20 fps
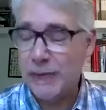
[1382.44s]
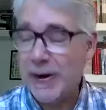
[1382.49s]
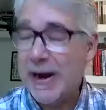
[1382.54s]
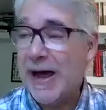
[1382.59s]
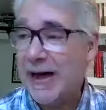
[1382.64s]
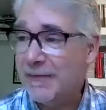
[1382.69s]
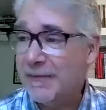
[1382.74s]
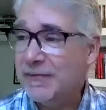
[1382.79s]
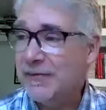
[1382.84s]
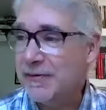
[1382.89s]

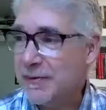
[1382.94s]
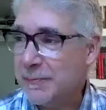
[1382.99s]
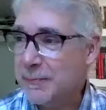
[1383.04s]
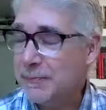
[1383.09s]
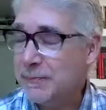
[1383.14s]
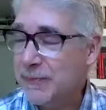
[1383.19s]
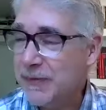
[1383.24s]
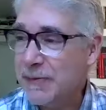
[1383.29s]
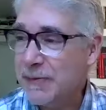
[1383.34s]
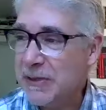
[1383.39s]
drafts,
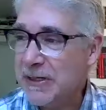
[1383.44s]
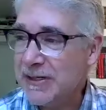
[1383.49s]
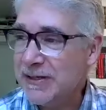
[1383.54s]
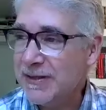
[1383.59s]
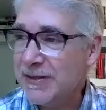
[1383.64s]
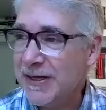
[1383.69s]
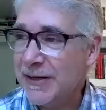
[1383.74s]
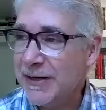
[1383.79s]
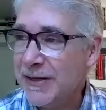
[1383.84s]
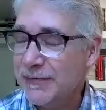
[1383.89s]
the
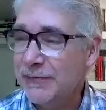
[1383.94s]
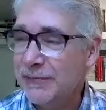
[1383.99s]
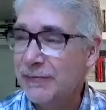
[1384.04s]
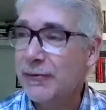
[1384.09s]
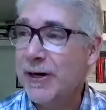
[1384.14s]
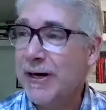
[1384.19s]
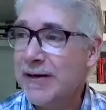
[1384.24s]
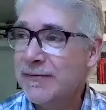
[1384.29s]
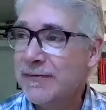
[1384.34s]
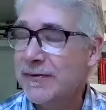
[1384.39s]
many thousand
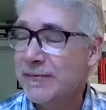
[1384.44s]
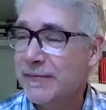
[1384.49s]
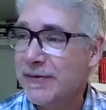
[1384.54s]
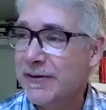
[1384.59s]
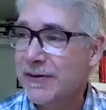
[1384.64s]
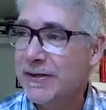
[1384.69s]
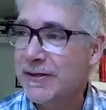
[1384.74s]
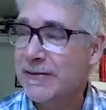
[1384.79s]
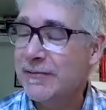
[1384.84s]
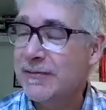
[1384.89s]
drafts
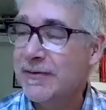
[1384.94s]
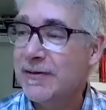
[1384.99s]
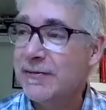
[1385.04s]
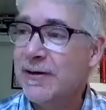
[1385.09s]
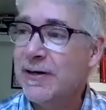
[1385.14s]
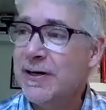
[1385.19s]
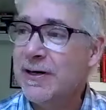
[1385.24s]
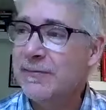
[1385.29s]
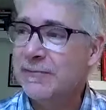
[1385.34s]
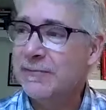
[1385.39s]
of the
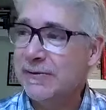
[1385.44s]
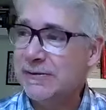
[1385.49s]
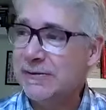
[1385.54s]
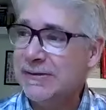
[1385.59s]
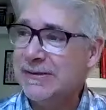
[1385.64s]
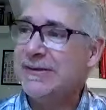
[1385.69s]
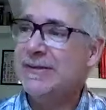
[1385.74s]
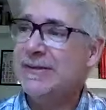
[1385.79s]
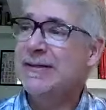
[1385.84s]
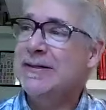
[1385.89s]

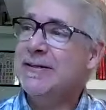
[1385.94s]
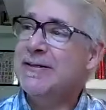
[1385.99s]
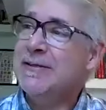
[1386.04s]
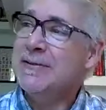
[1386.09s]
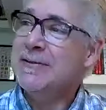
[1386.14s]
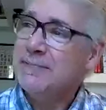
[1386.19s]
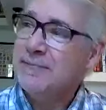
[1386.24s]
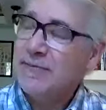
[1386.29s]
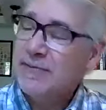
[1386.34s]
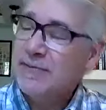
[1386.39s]
novel,
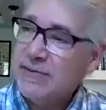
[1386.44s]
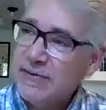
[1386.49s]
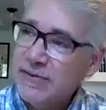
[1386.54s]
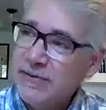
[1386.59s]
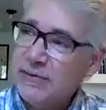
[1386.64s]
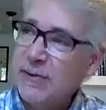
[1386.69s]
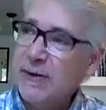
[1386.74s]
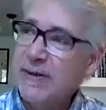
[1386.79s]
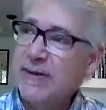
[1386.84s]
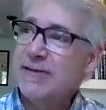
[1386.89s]

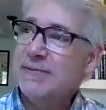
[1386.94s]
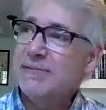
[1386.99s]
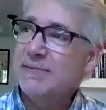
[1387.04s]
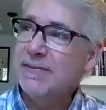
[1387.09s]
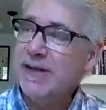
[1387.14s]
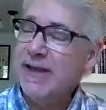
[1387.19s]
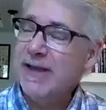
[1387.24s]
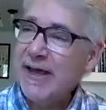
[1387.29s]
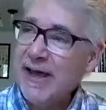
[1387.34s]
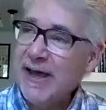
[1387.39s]
to try to
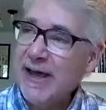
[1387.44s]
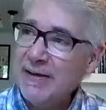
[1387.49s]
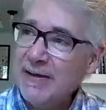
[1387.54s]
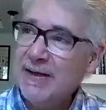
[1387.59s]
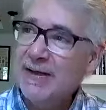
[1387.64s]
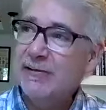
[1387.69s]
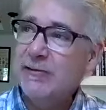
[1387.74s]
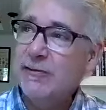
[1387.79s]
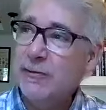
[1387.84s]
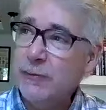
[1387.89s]

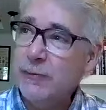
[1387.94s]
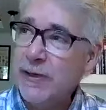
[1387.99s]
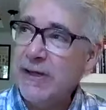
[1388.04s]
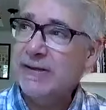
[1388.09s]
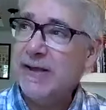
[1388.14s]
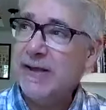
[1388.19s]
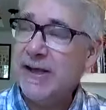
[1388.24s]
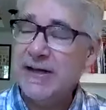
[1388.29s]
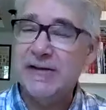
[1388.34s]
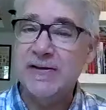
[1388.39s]

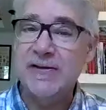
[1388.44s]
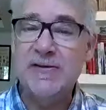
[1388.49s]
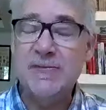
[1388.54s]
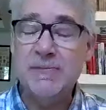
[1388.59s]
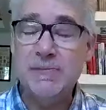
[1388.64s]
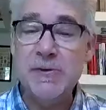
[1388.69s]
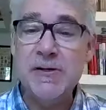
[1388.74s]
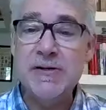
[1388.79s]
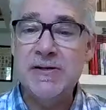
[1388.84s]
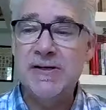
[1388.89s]
create that
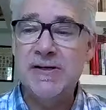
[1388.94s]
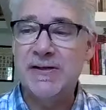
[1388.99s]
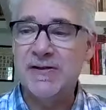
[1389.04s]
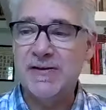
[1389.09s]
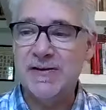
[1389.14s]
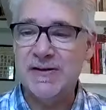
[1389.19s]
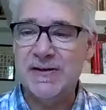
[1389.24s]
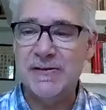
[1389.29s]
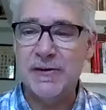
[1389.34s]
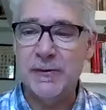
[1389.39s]

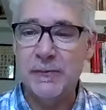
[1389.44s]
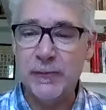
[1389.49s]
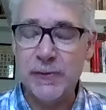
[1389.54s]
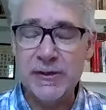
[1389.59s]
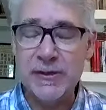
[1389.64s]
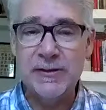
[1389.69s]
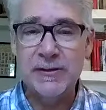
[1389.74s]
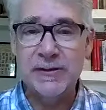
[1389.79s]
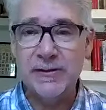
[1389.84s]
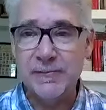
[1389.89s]
experience in the
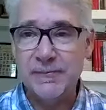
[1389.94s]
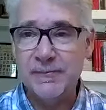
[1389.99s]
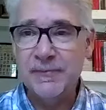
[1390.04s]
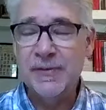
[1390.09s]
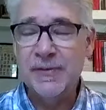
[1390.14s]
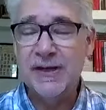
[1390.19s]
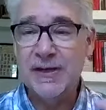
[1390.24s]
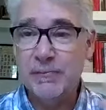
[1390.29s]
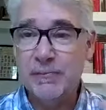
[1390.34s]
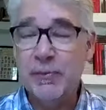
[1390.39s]
reader,
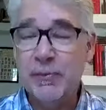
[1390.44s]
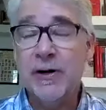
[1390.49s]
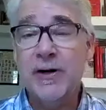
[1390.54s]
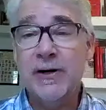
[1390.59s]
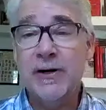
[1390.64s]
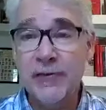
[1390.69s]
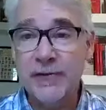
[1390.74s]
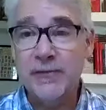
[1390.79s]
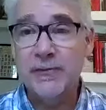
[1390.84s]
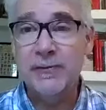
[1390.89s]
in
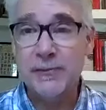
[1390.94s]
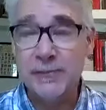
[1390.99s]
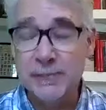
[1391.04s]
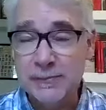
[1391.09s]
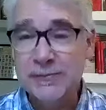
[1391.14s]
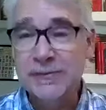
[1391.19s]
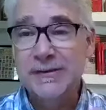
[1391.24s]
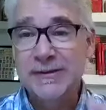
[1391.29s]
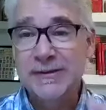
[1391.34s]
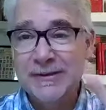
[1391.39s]
part
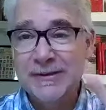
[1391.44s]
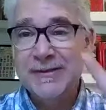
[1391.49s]
through